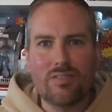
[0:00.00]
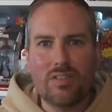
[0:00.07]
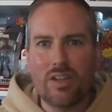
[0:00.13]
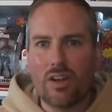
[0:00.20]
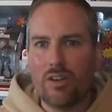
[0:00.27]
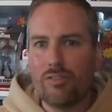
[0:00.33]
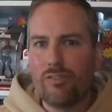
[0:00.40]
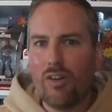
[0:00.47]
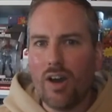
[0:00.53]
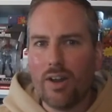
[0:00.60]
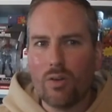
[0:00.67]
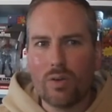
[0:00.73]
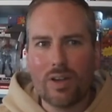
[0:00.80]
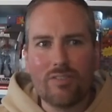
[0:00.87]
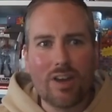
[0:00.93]
you know,
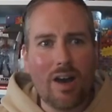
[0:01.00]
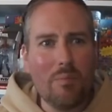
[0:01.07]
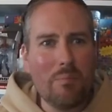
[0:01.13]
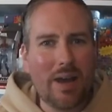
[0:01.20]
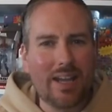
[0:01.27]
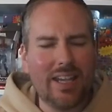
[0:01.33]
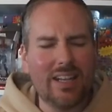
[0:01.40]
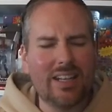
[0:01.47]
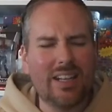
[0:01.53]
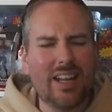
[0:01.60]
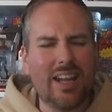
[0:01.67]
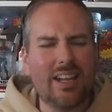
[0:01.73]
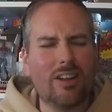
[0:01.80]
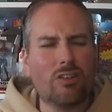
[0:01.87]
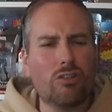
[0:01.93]
final, they've come back in
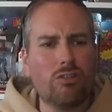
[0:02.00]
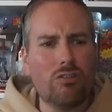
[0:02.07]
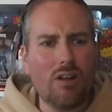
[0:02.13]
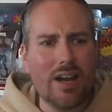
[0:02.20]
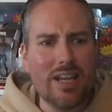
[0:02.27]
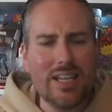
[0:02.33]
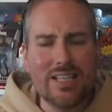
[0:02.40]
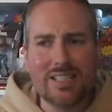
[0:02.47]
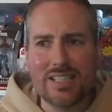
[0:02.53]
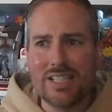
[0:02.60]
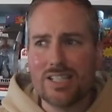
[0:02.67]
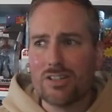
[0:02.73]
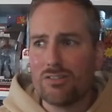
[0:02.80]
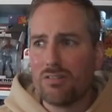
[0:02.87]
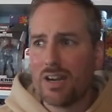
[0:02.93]
a
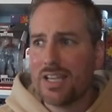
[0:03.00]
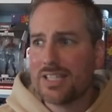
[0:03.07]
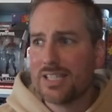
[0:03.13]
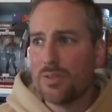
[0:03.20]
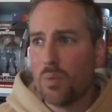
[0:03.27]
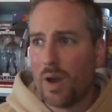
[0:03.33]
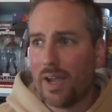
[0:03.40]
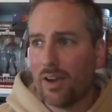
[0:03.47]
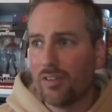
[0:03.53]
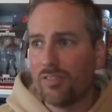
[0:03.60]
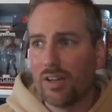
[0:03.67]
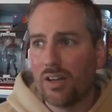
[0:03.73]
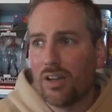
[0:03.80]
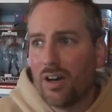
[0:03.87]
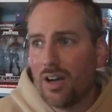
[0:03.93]
crazy, crazy way
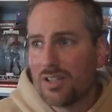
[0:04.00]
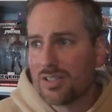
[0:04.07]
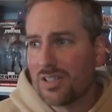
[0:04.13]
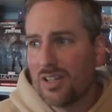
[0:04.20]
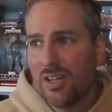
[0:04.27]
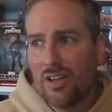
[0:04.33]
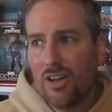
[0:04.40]
over the last,